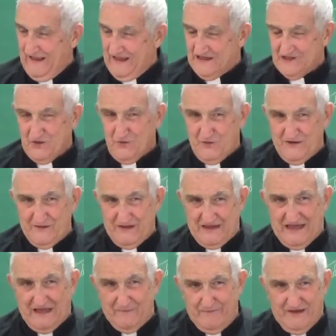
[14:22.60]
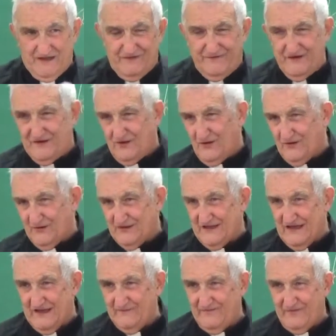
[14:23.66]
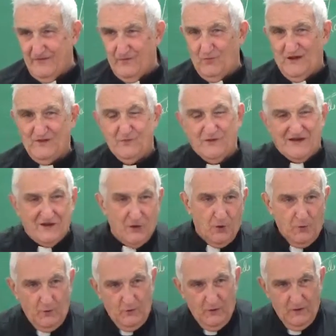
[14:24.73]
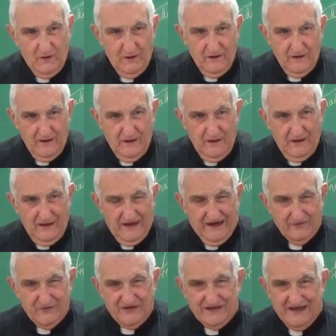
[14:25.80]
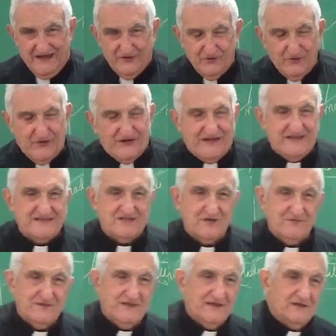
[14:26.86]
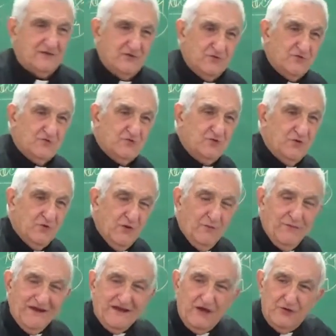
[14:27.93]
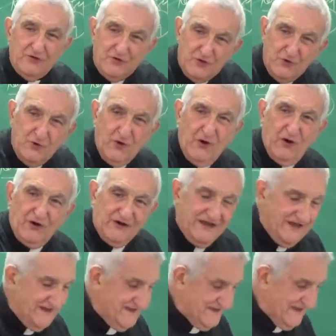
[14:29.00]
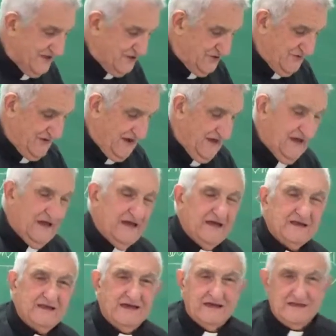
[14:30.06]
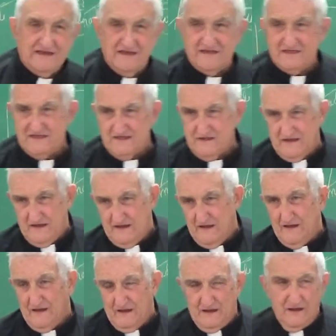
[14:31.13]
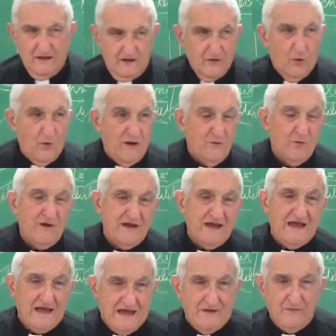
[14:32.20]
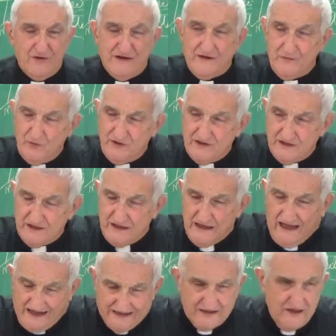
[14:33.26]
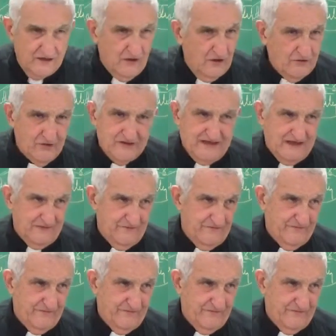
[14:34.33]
So we take benefit all the time from what we know, and we try to create something new, to make a new organization. That is the way we act all the time.